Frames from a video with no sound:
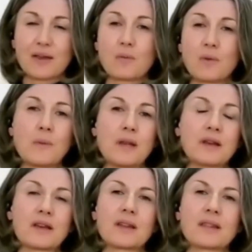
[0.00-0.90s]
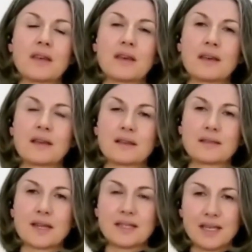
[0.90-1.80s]
When we look at the
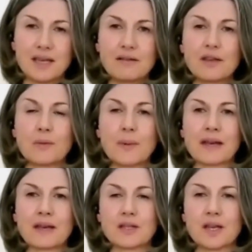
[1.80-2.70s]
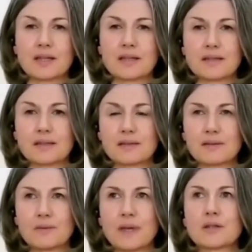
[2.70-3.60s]
dietary Upanishads,
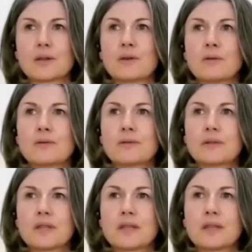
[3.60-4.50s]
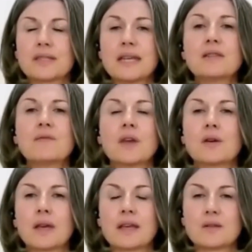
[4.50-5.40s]
we are told that the state of
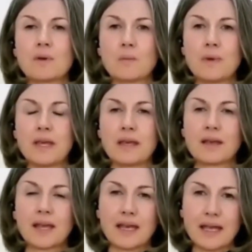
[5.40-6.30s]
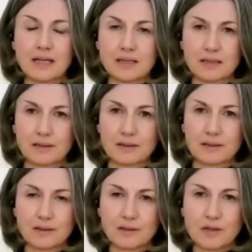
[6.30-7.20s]
yoga is when we connect
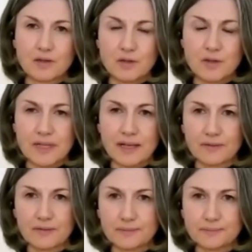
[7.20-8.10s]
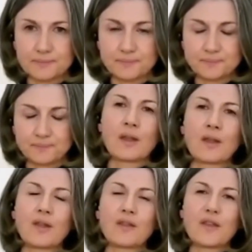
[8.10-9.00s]
to the true self.
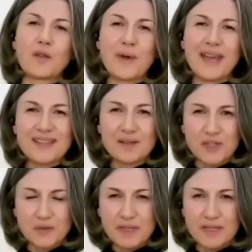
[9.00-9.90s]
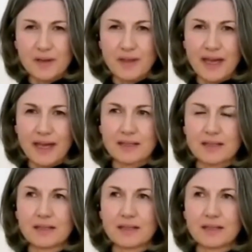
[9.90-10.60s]
So the ways in which we do that,